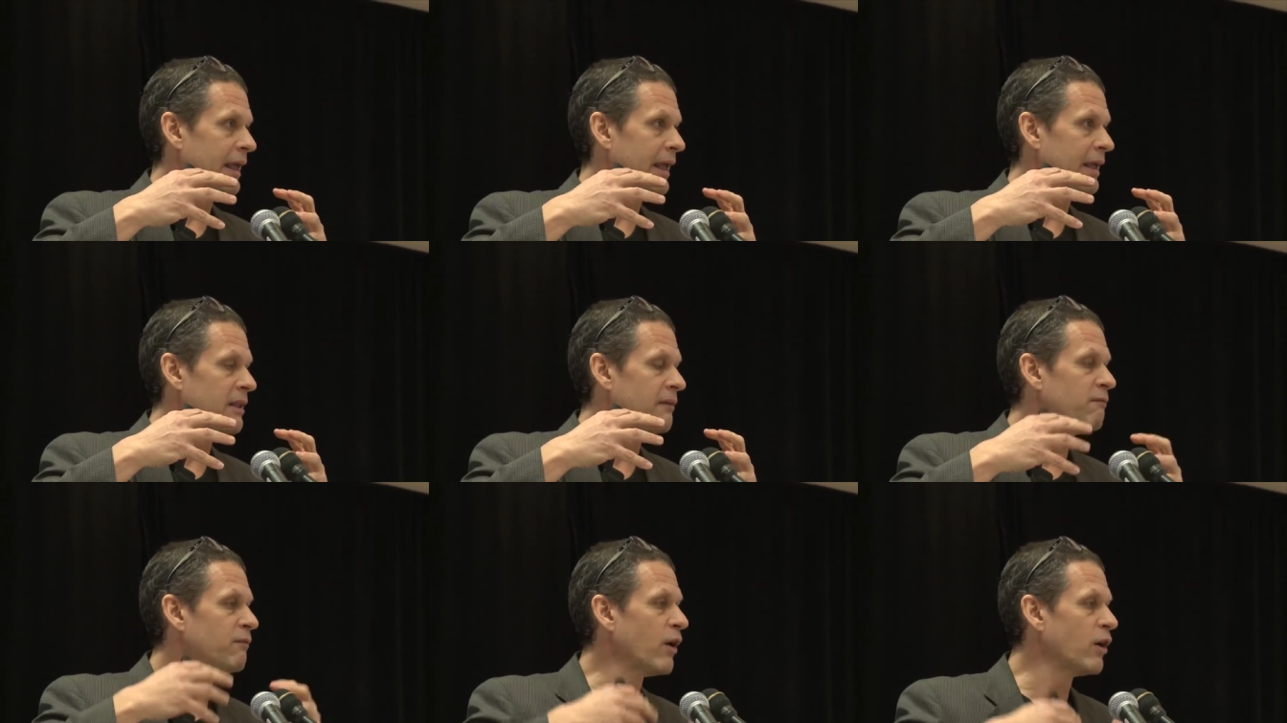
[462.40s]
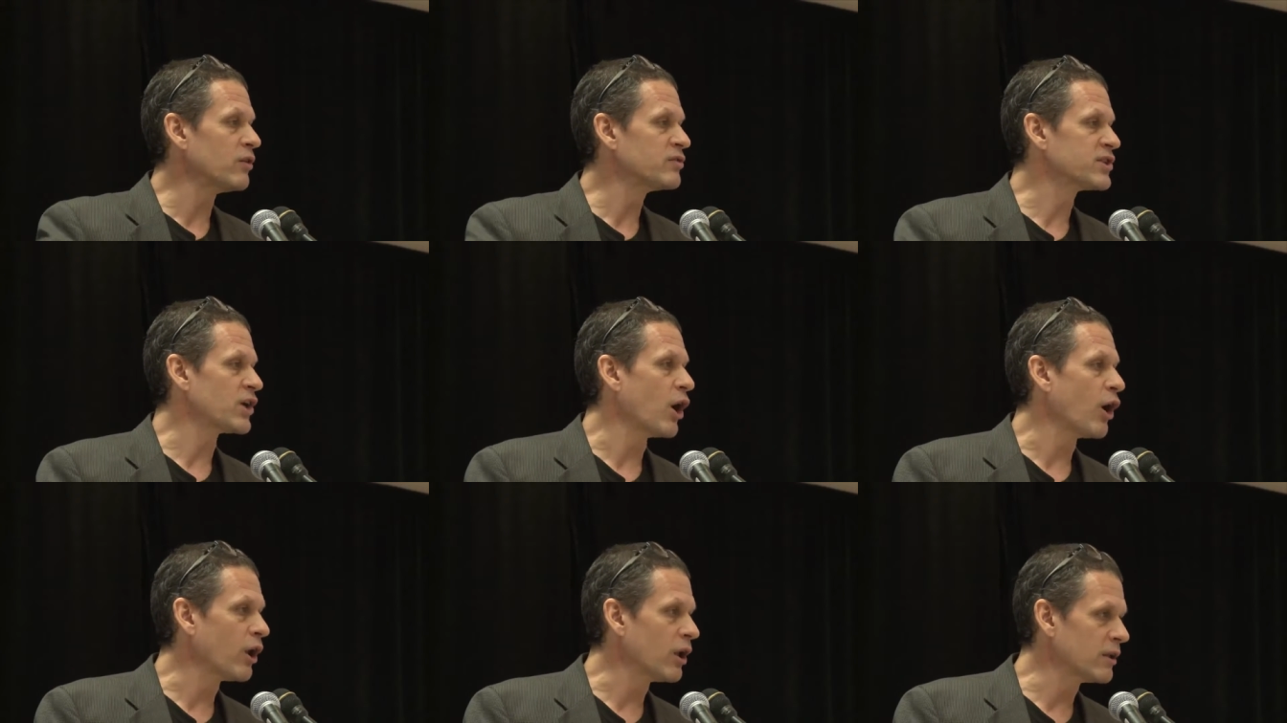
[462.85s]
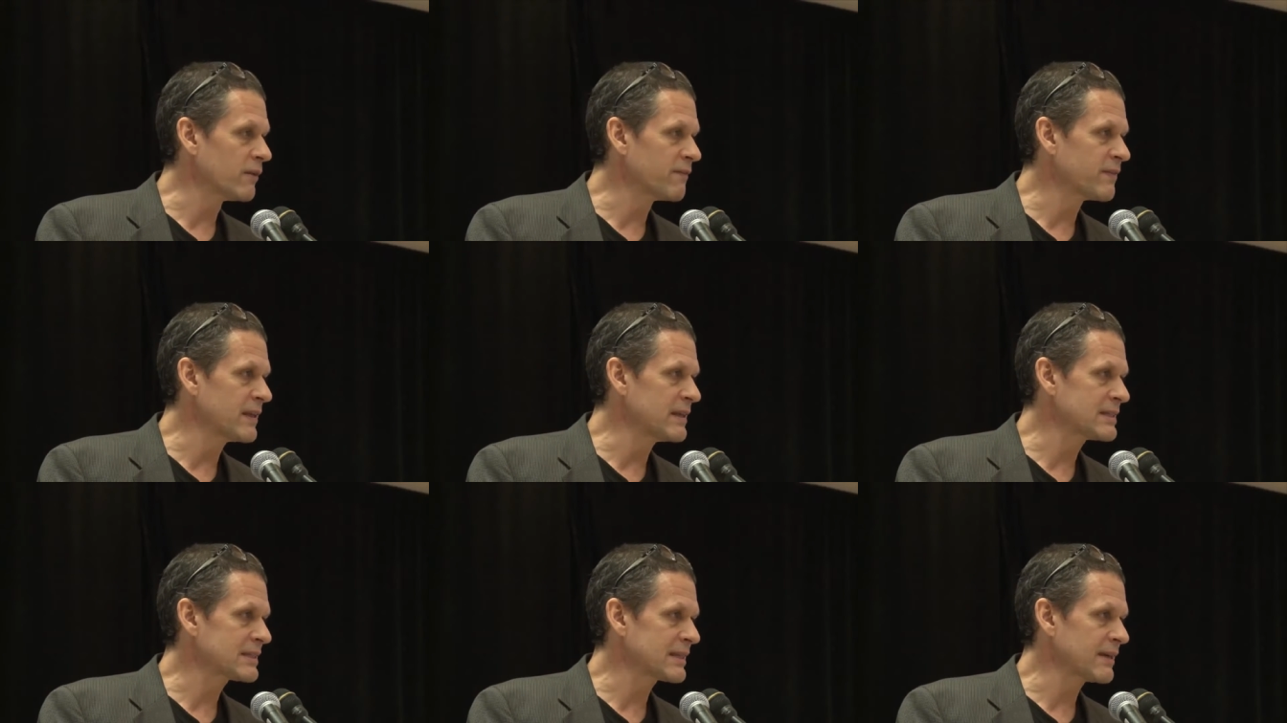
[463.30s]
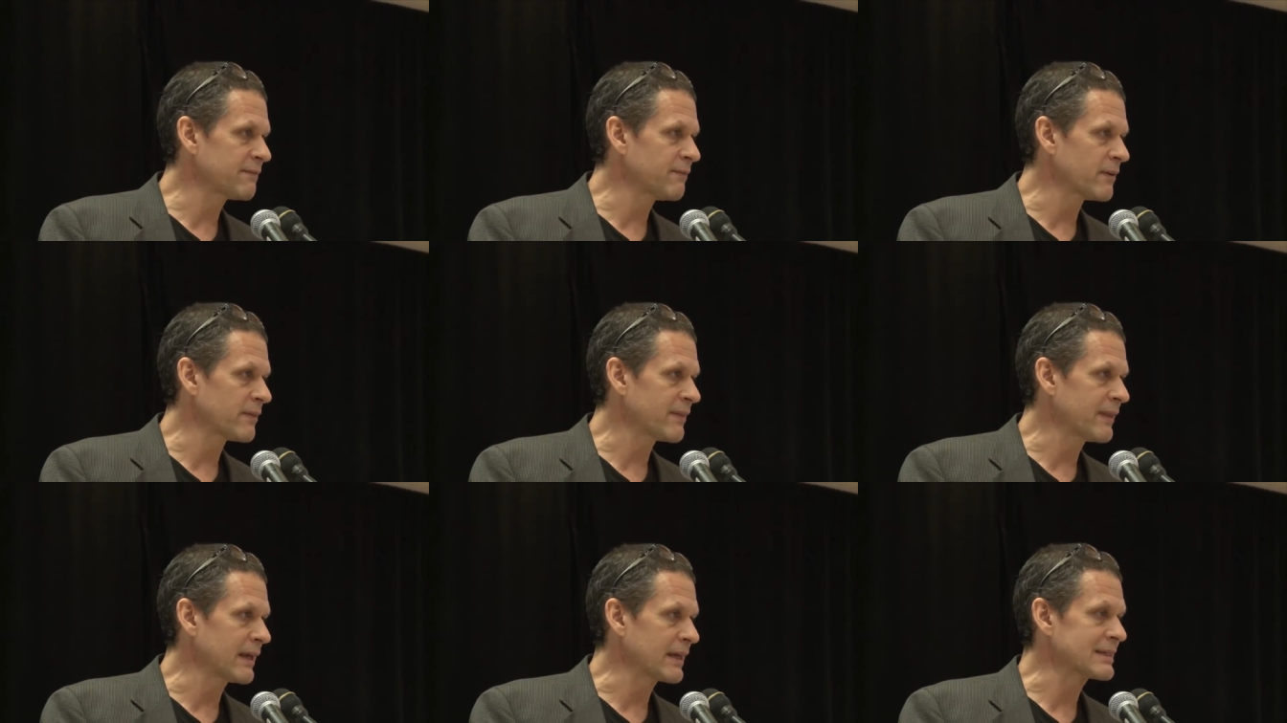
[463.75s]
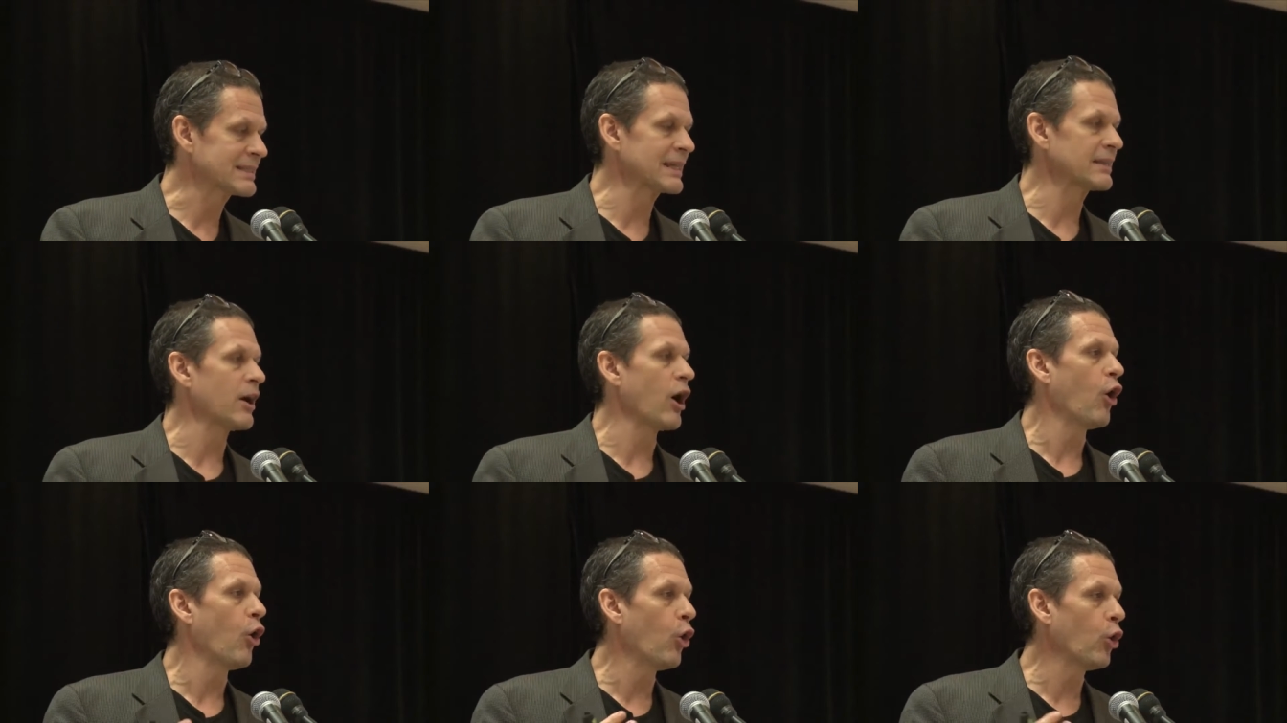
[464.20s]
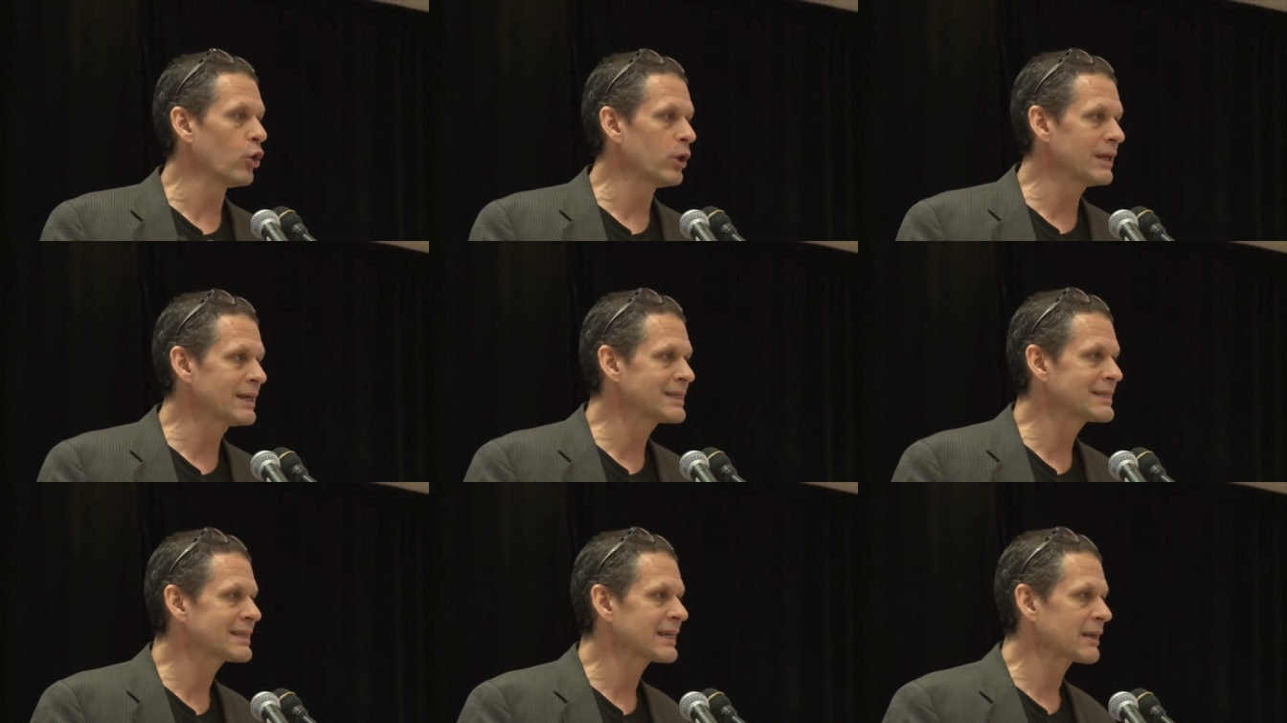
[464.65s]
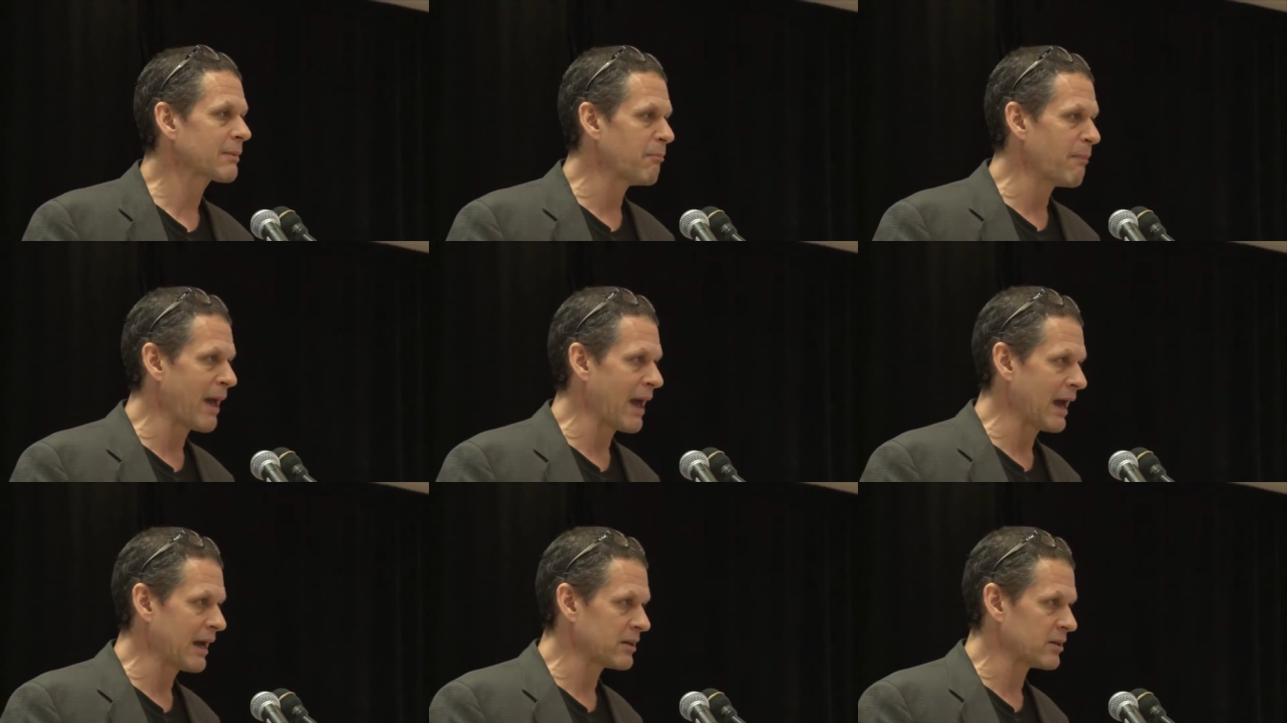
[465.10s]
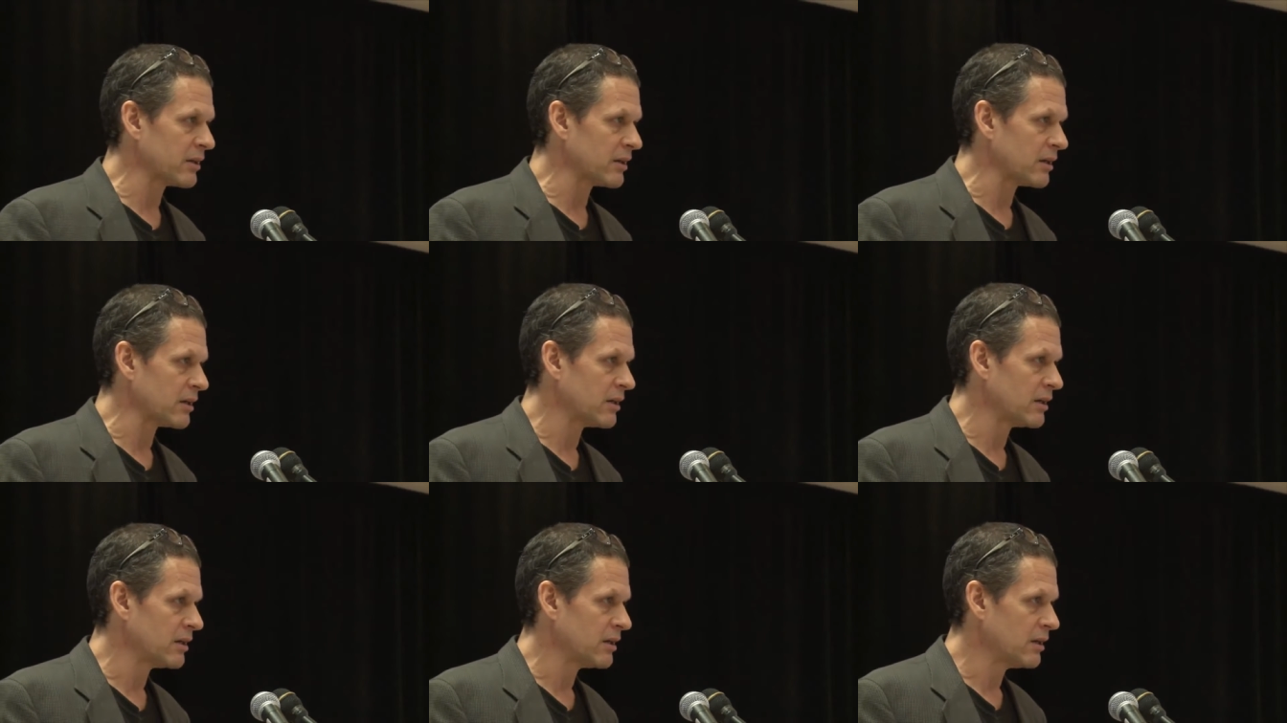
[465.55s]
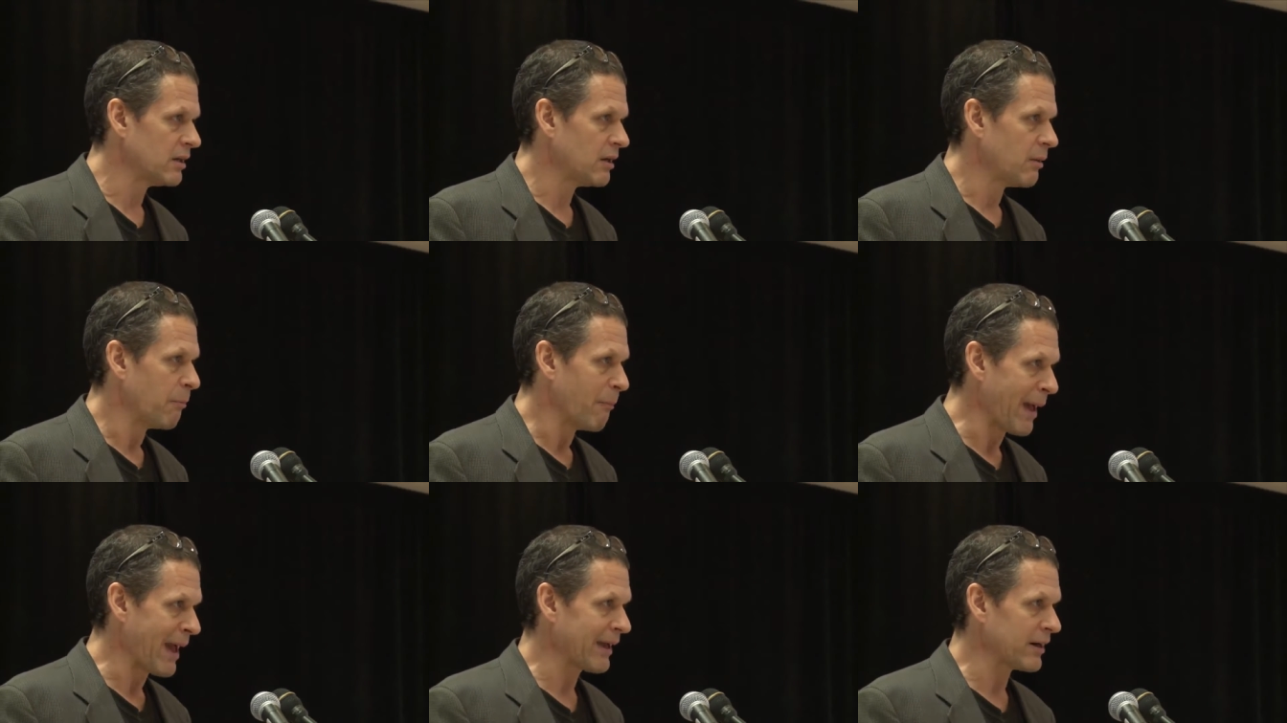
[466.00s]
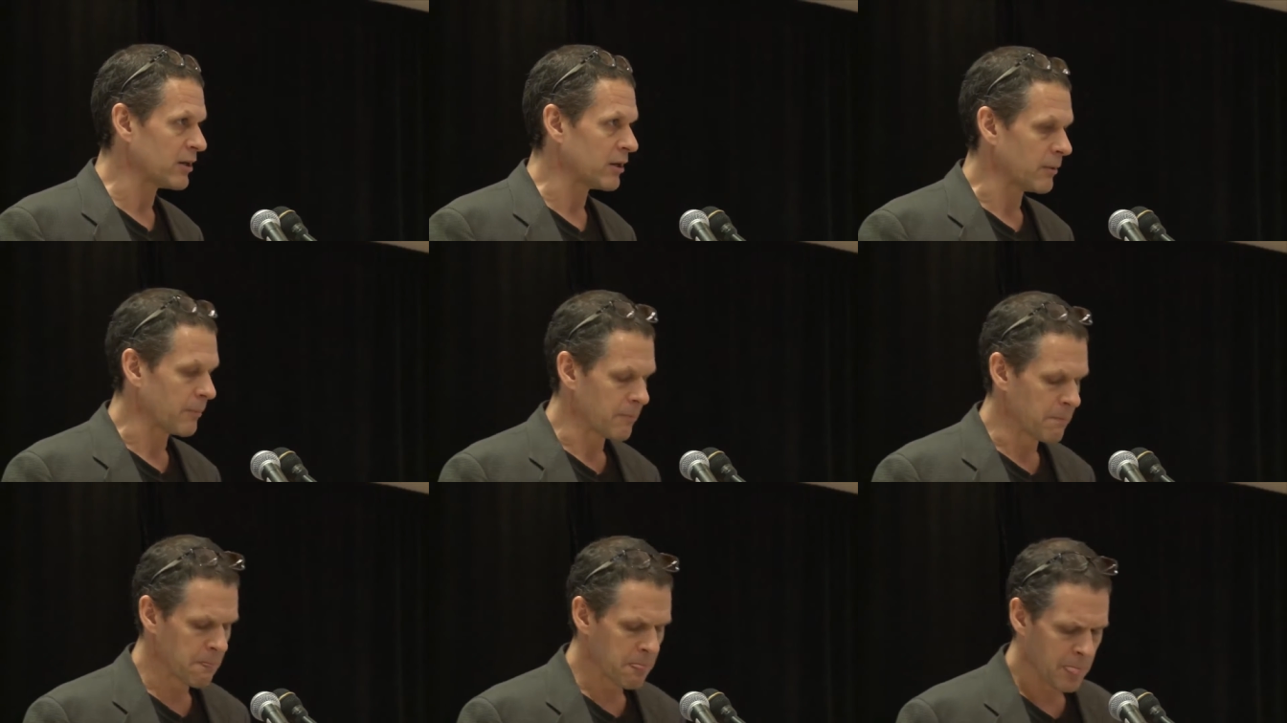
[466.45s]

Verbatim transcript: It involves all of these different things in a holistic matter, manner.